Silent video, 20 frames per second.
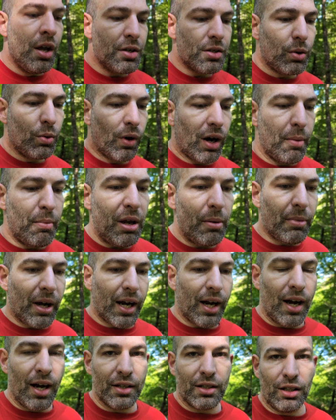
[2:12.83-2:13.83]
So what I mean
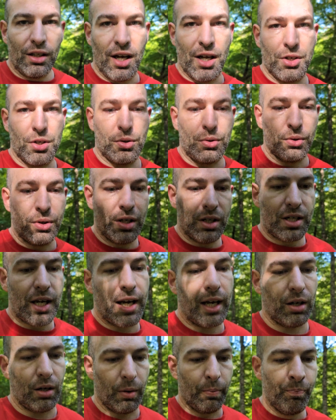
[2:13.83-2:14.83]
by ontological
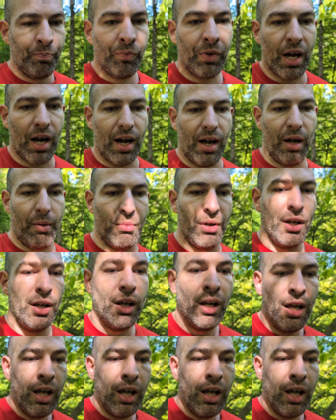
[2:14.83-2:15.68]
container, um,